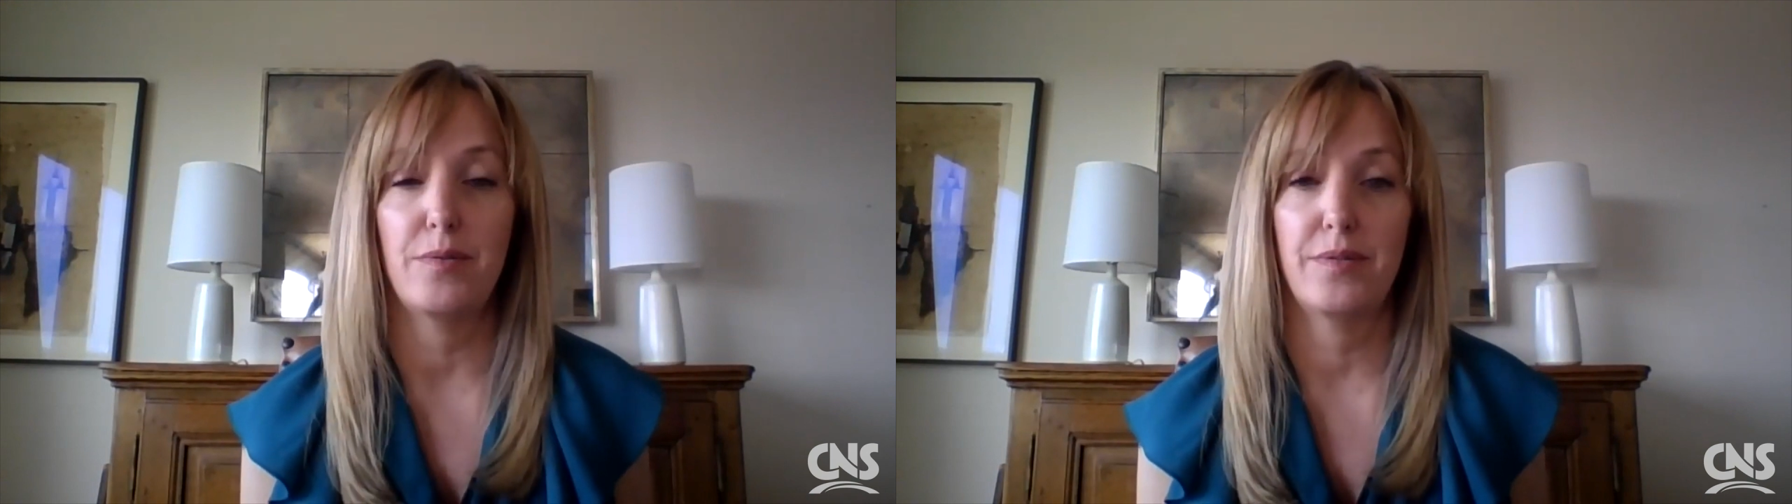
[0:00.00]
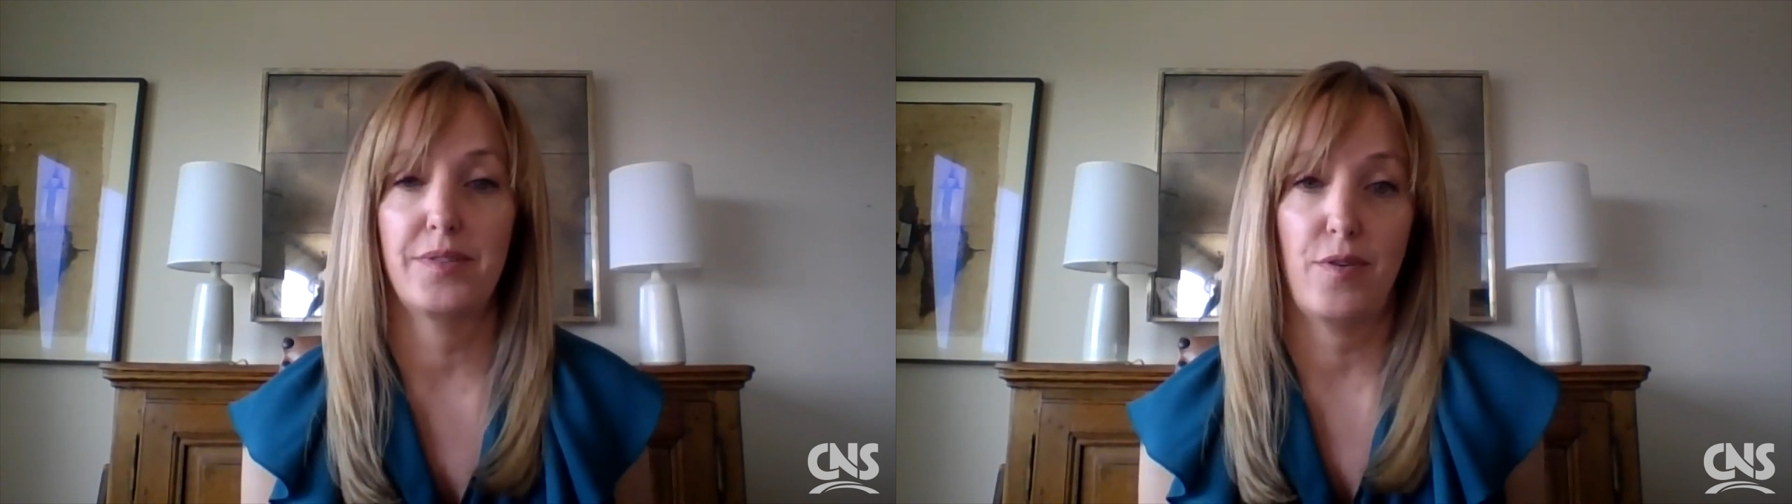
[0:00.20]

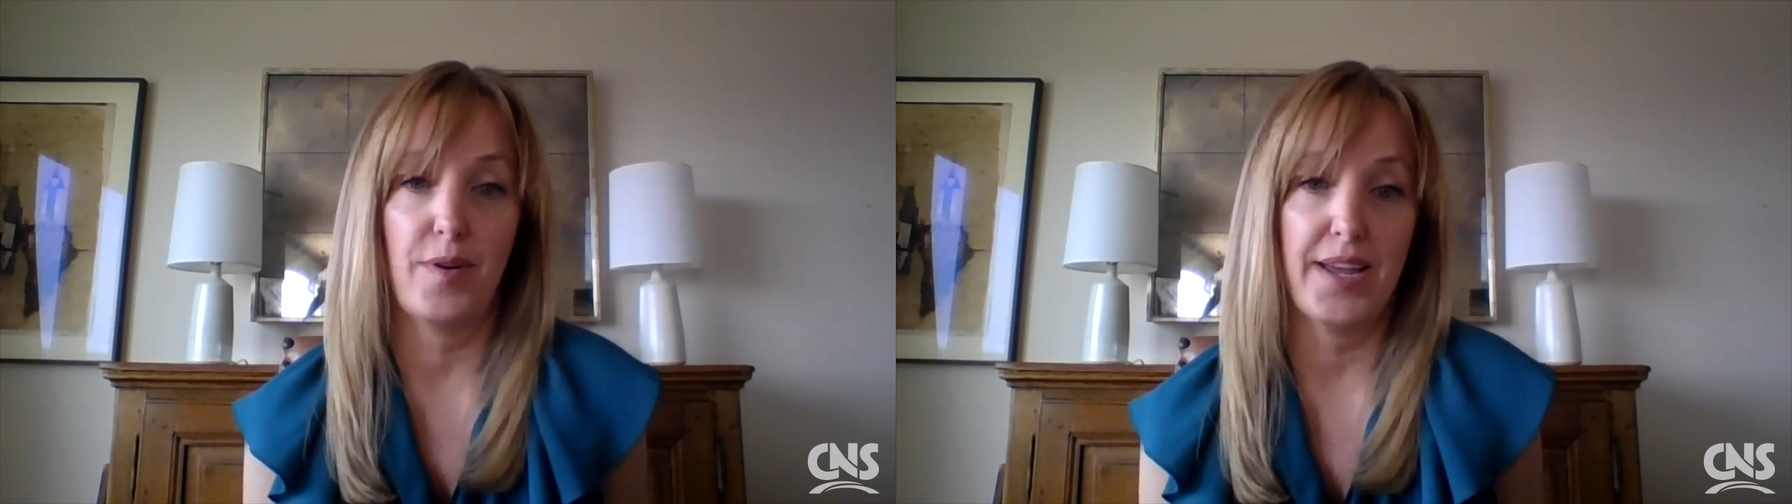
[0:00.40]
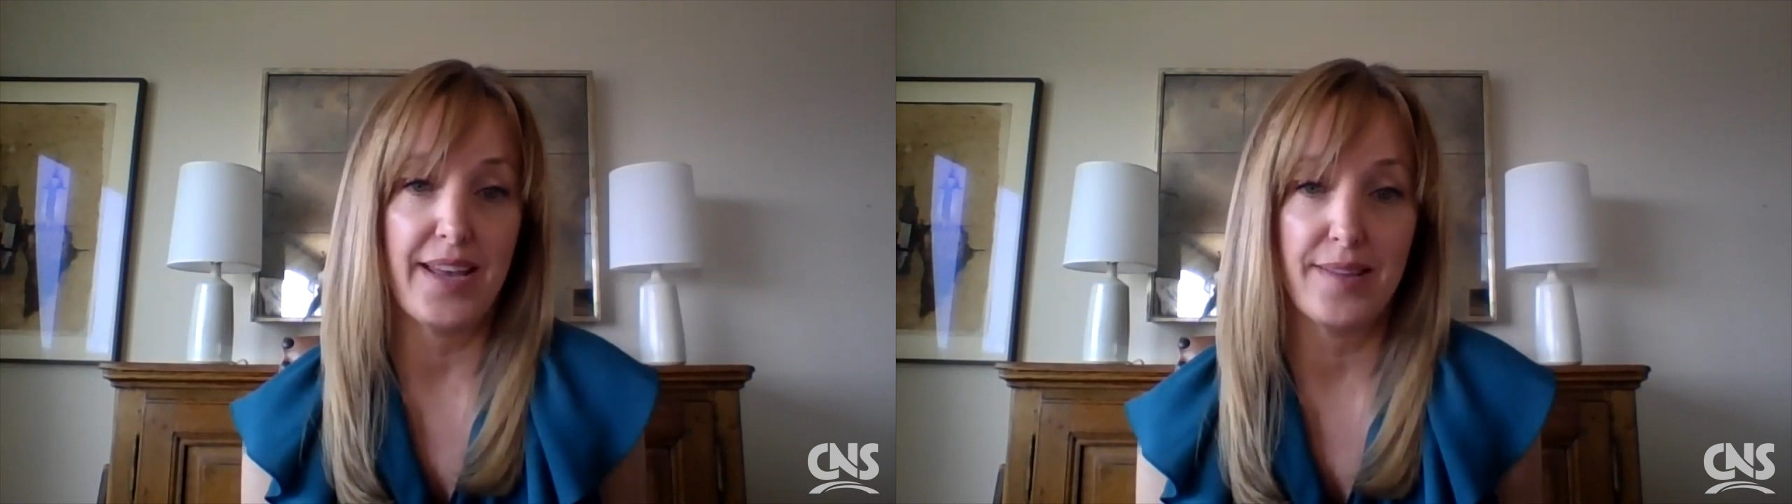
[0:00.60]
So I
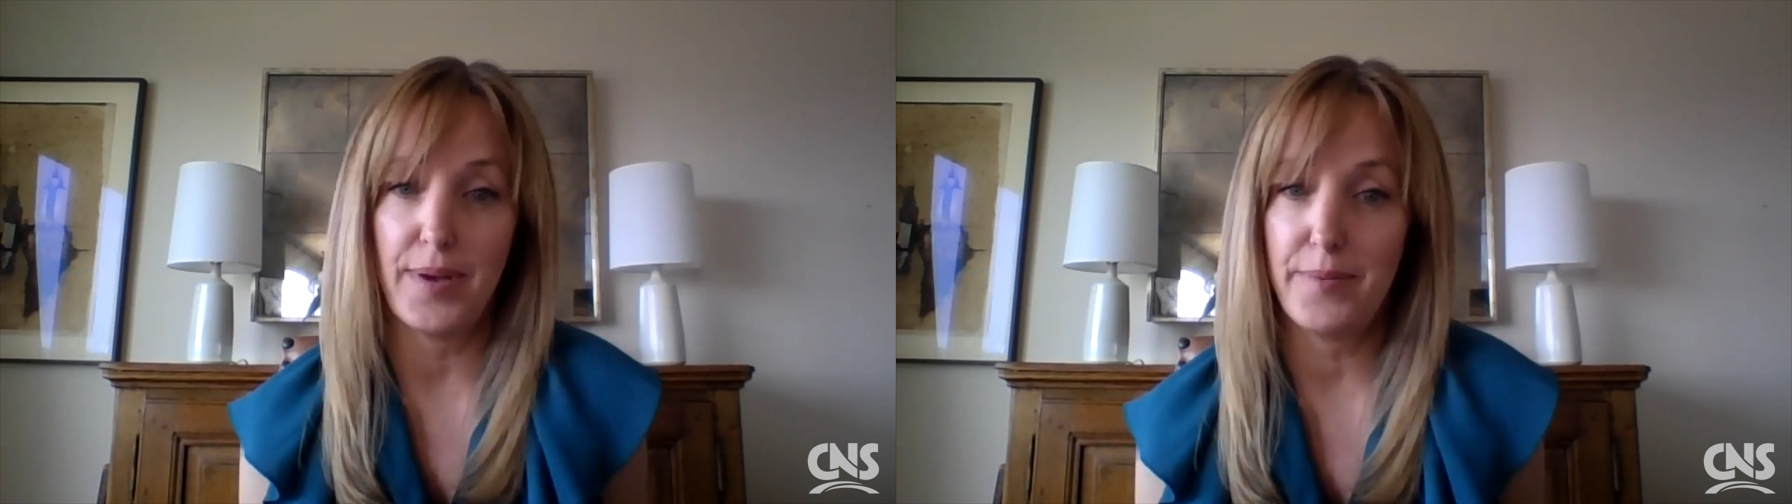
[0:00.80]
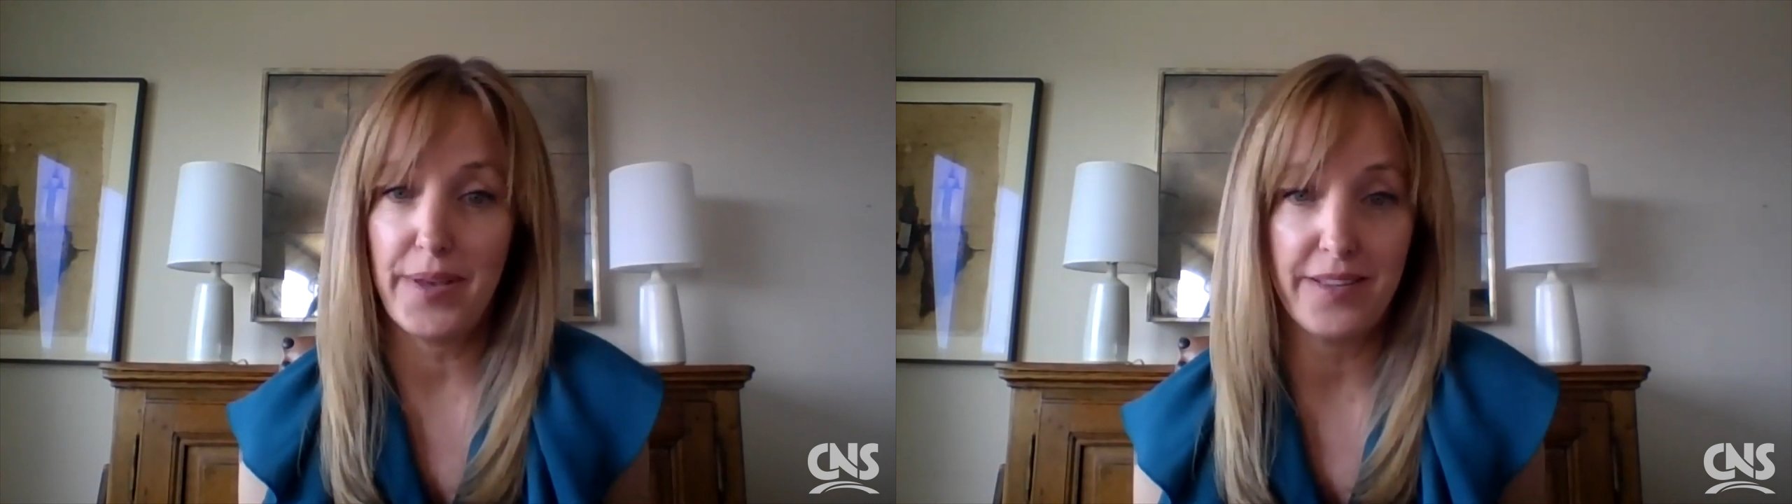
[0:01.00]
guess my
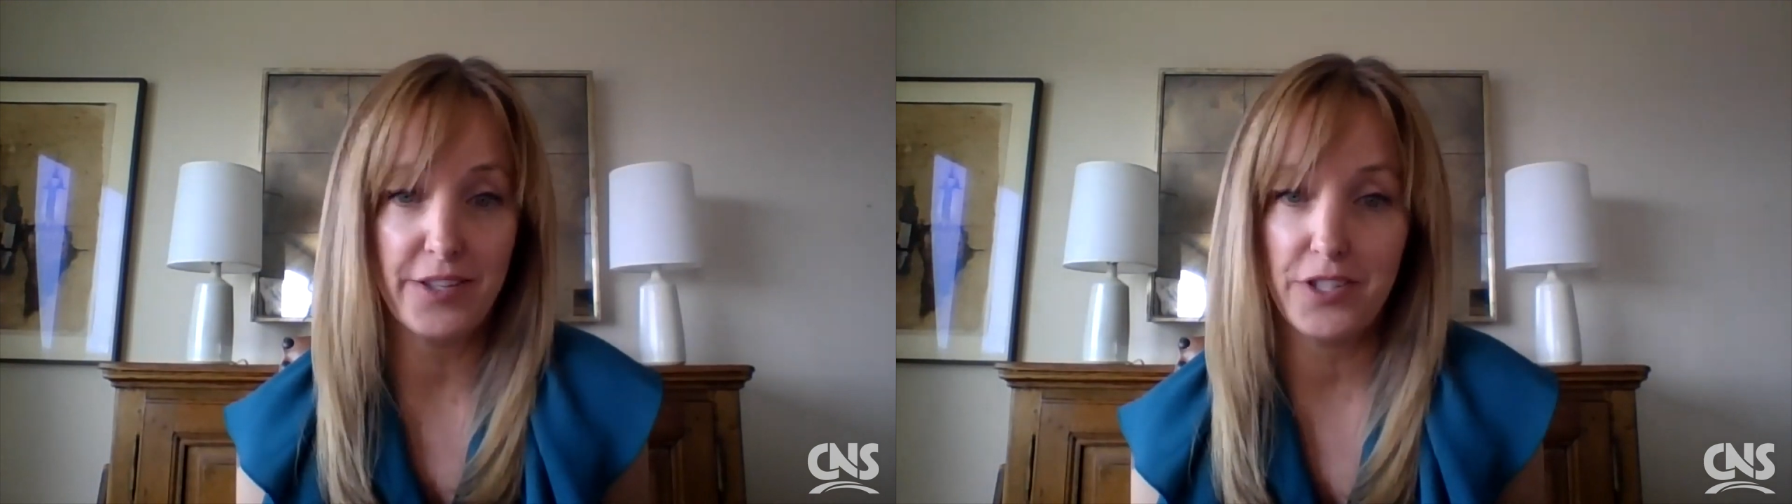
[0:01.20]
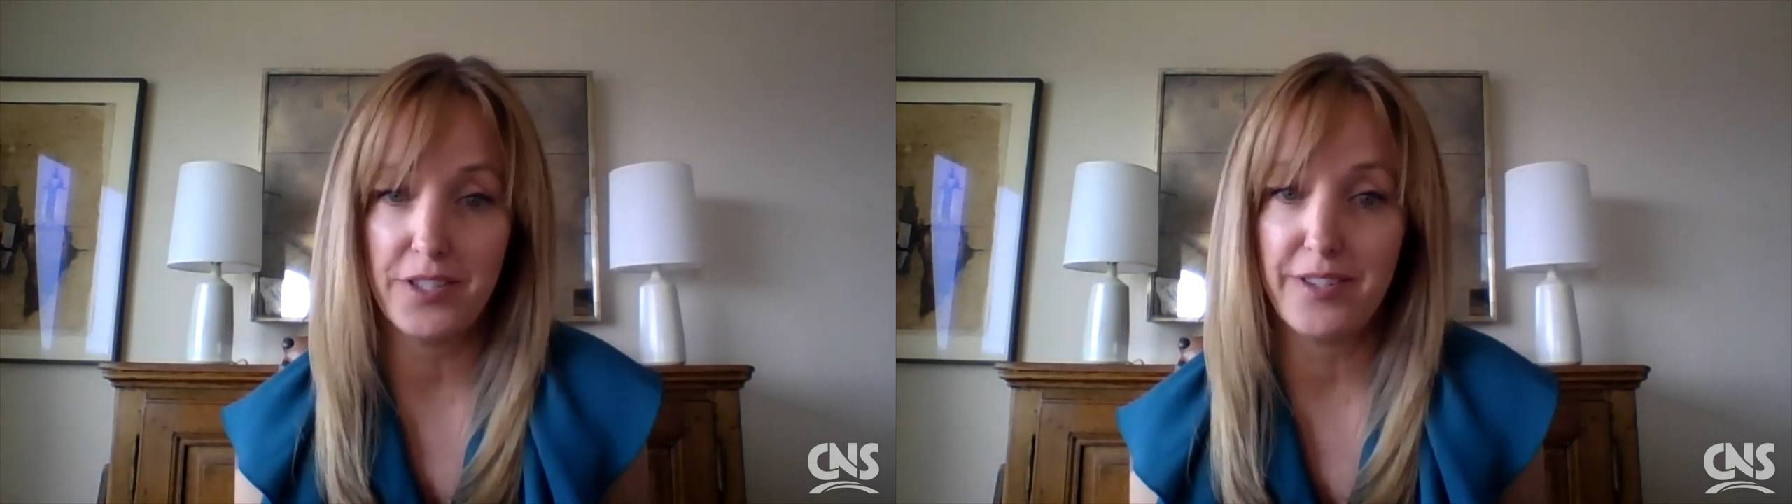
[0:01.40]
message
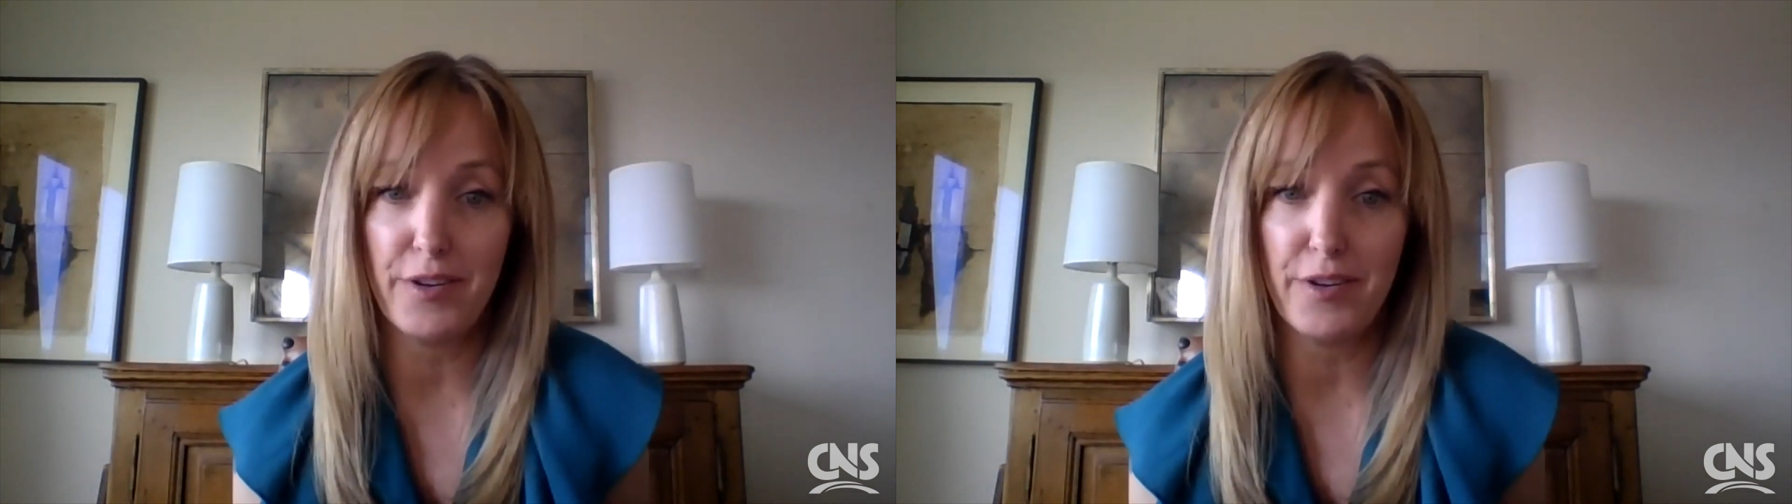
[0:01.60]
is there is